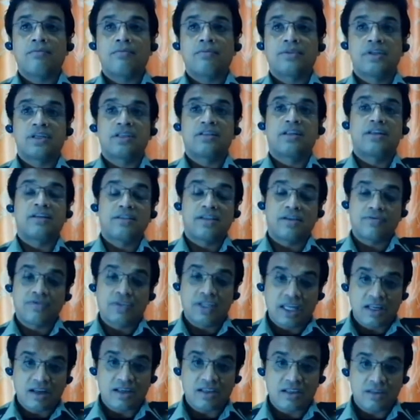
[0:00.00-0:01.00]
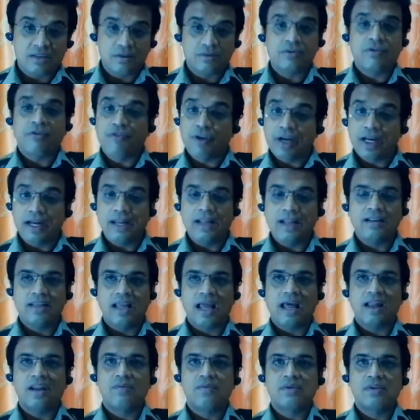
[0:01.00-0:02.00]
they've seen us feeding
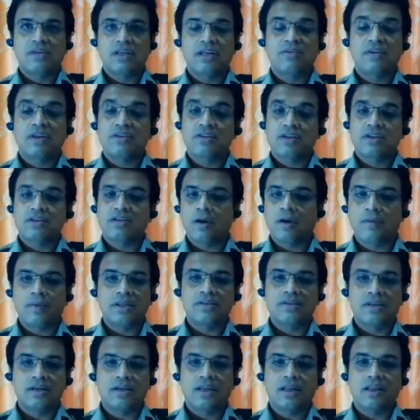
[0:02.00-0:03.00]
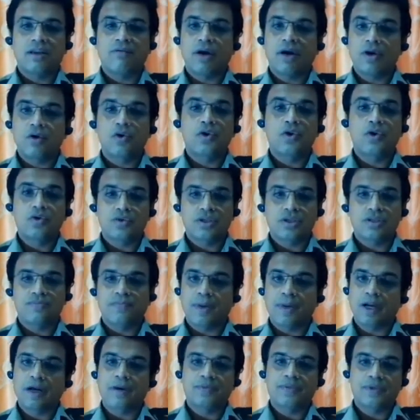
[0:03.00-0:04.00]
the animals and they've just come and said, hey, why don't you
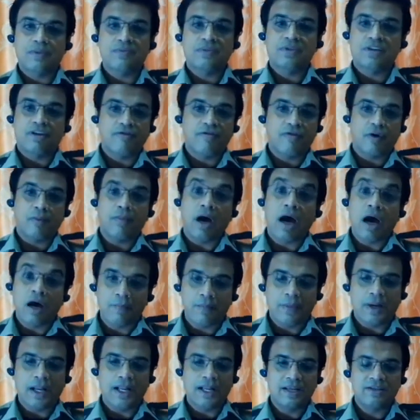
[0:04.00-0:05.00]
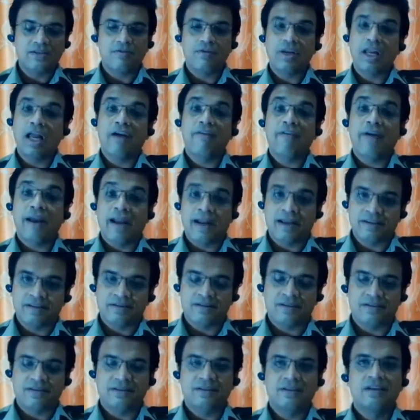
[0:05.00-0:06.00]
just pick up some stuff from our place, we have
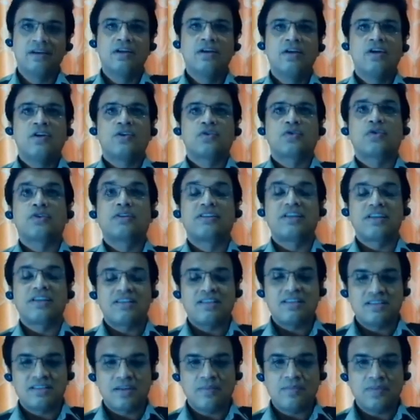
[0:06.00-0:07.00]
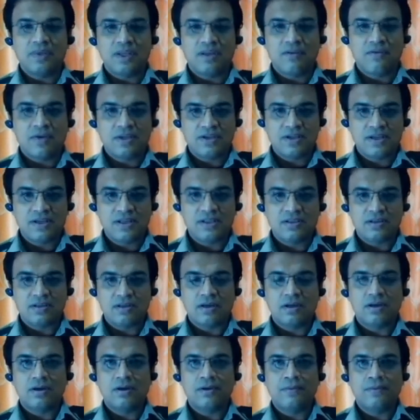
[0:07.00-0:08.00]
excess. So this is something which is